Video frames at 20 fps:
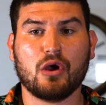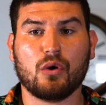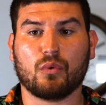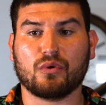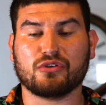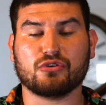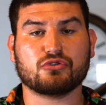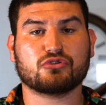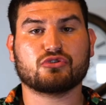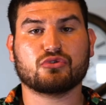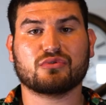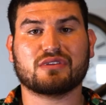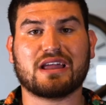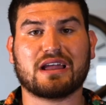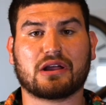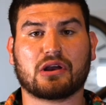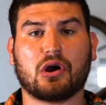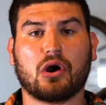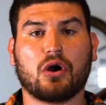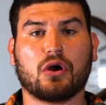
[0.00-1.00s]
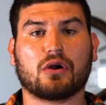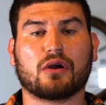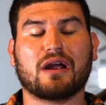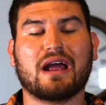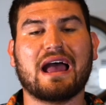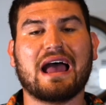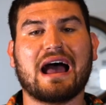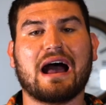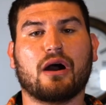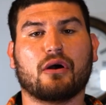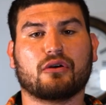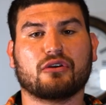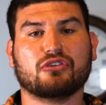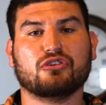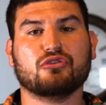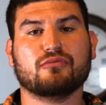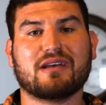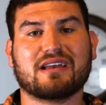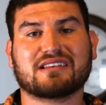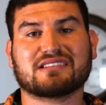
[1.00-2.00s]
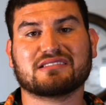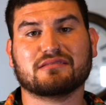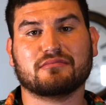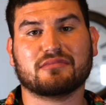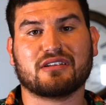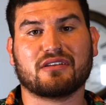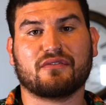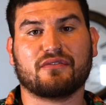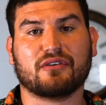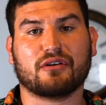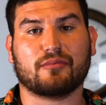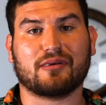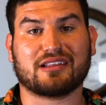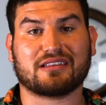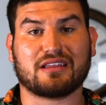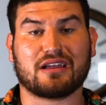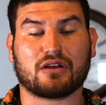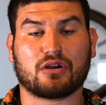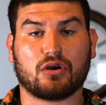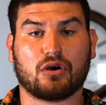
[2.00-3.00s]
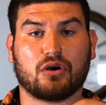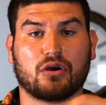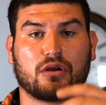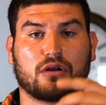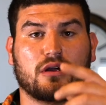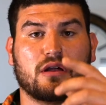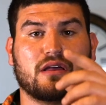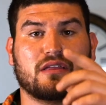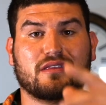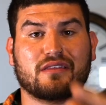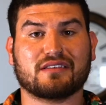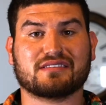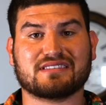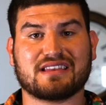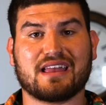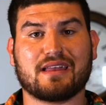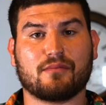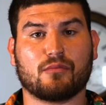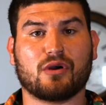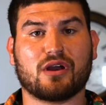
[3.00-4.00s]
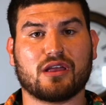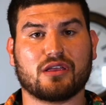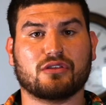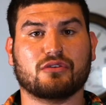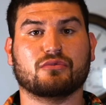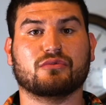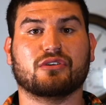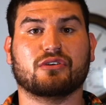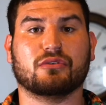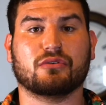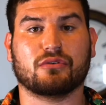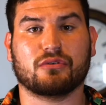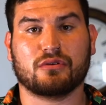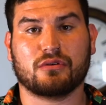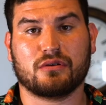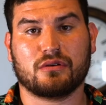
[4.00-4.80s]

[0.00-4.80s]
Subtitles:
When you shoot that car, how can you make somebody feel about that car the same way you do?